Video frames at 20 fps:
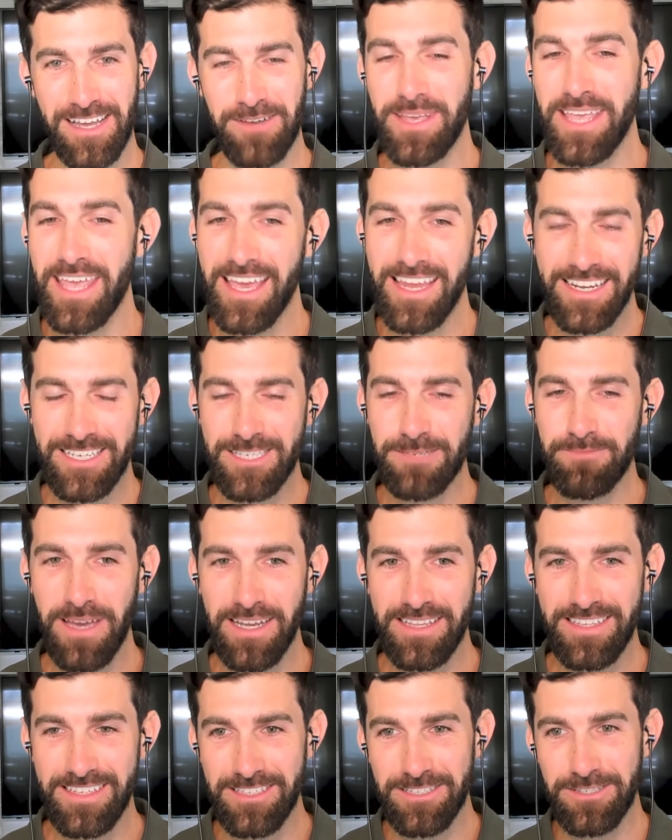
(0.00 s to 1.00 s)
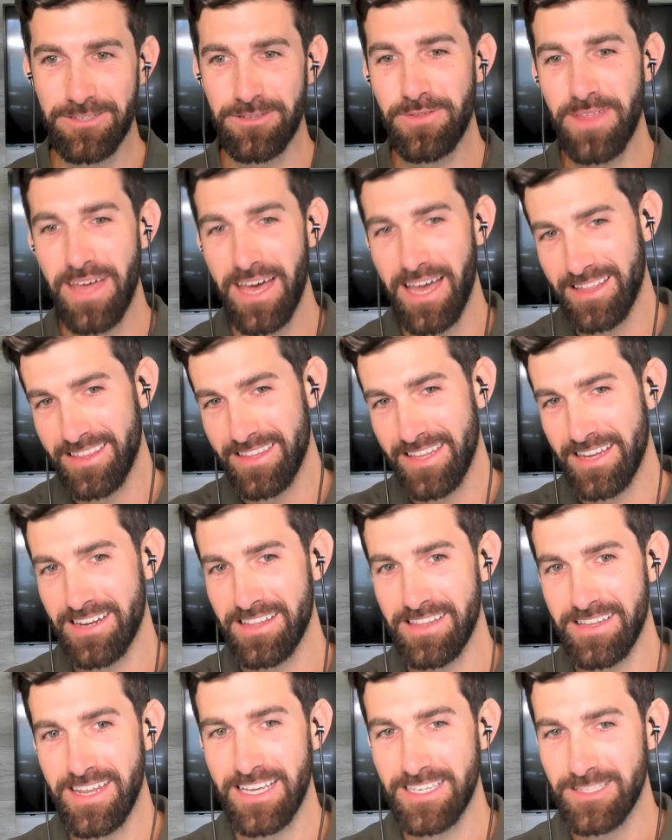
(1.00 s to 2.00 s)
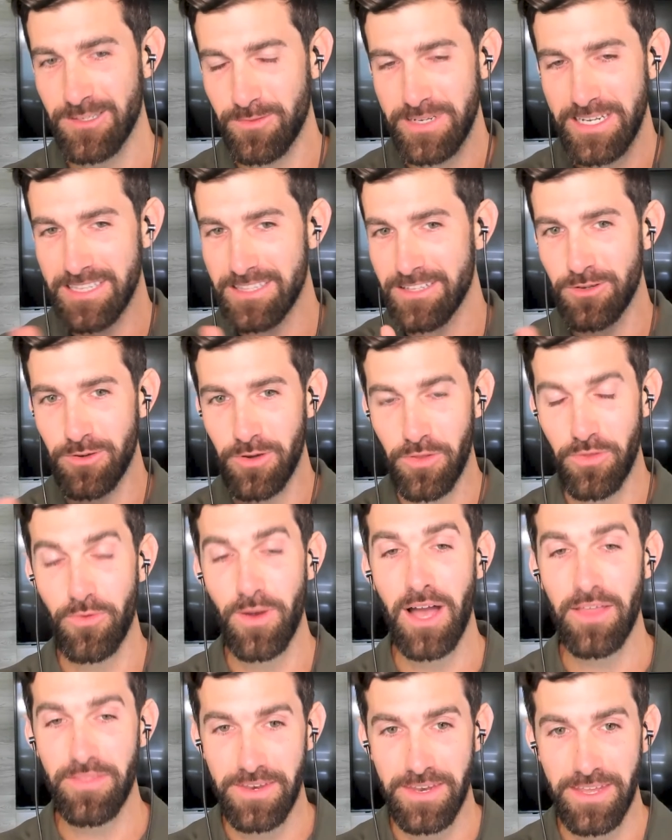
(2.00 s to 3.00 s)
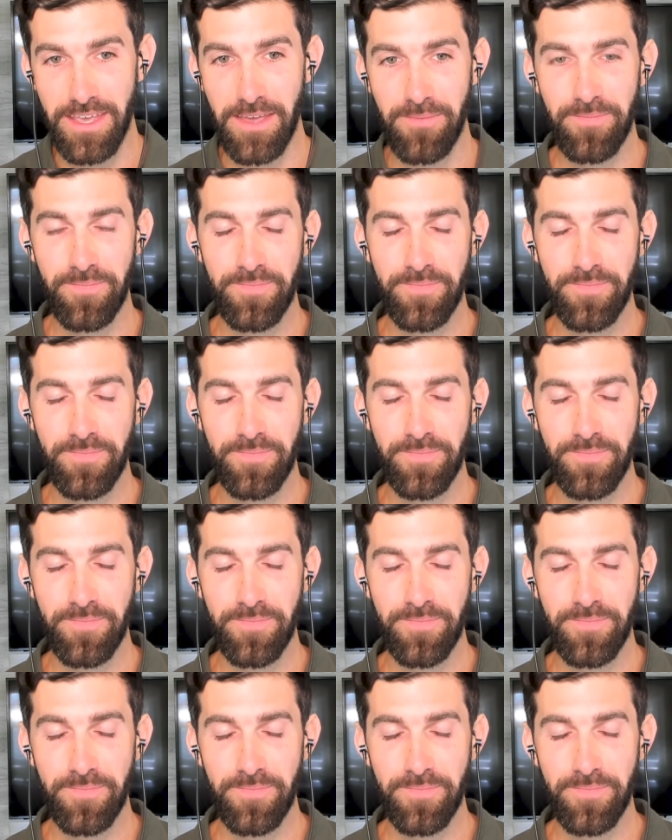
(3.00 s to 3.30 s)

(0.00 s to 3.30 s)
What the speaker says: And we can't expect it to do that at the end of the day. So we need to do it throughout the day.